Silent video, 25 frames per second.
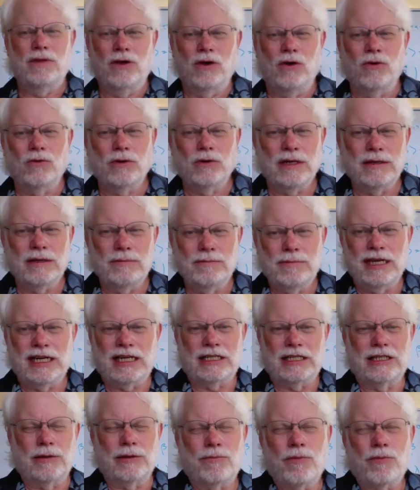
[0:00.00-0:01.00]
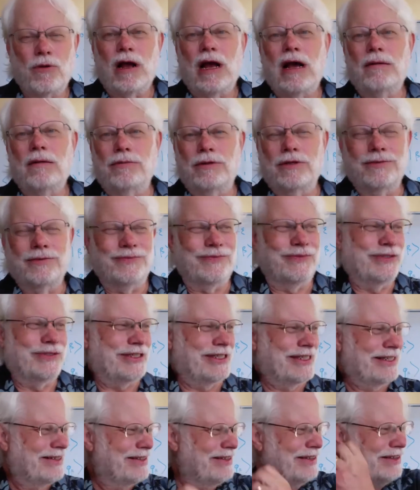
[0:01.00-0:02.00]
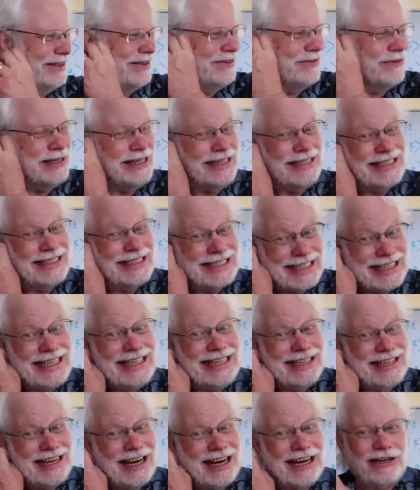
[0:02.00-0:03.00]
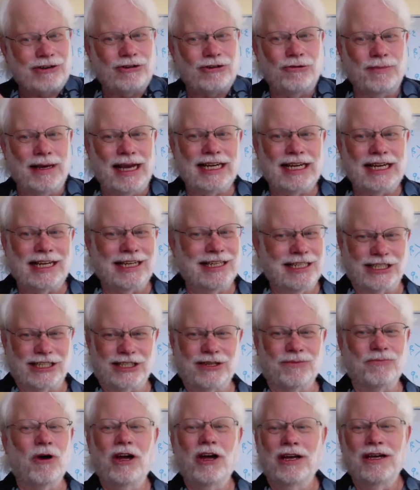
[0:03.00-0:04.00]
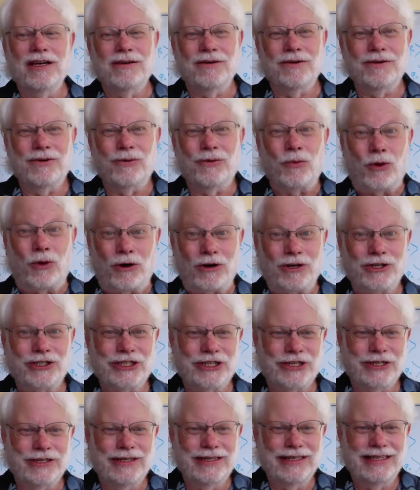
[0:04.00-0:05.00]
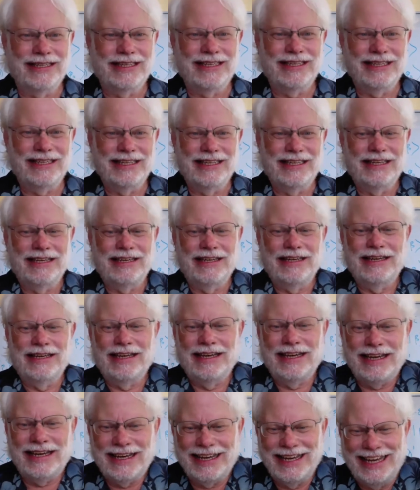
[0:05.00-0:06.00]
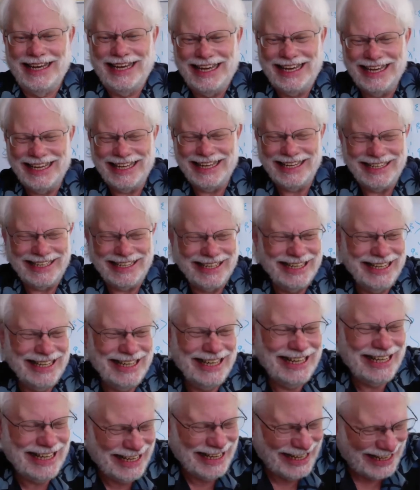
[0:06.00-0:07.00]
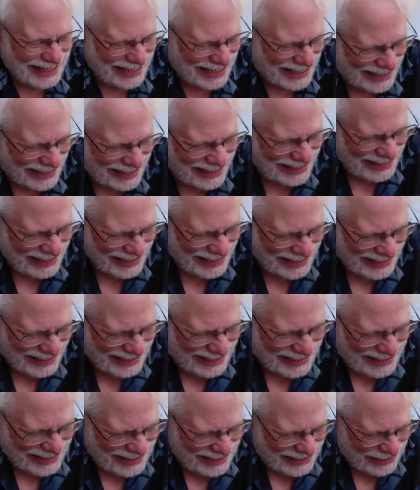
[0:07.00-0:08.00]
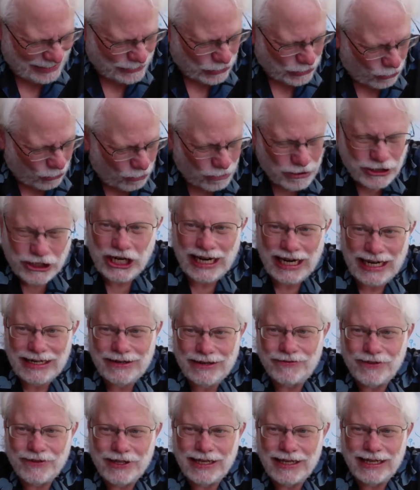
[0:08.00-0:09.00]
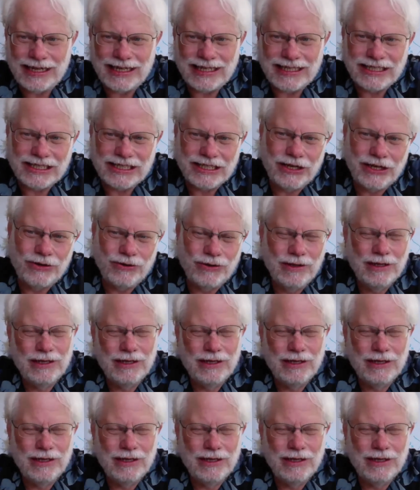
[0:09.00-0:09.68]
only makes the problems that we see in electromagnetism worse? And there's a whole chain of things. So